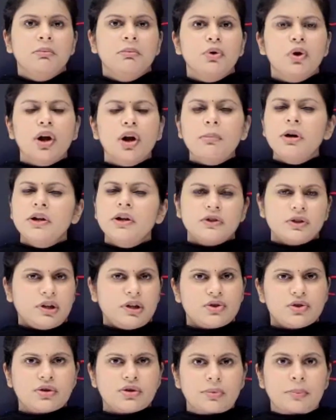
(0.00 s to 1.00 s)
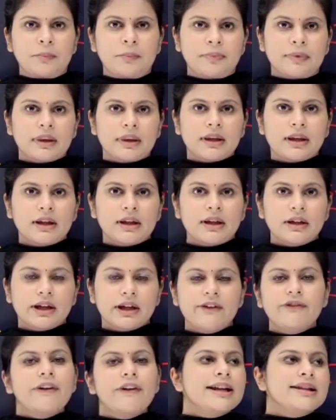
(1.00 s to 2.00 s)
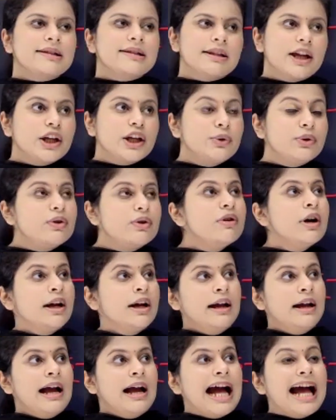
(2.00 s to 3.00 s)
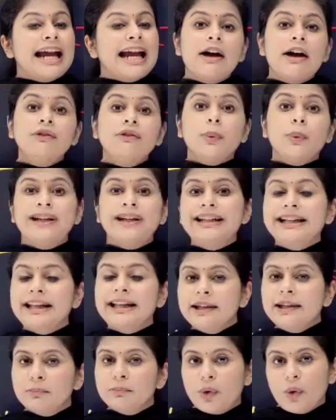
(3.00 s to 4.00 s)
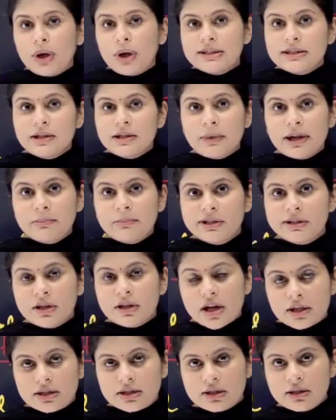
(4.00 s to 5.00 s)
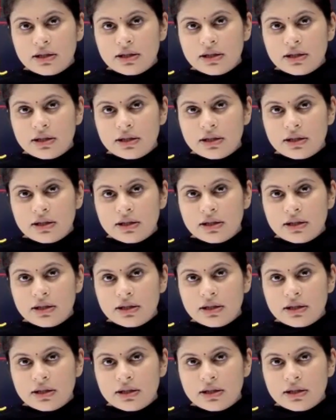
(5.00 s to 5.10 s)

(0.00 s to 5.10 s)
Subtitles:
normal discussion, if I say, I have 20 employees in my business.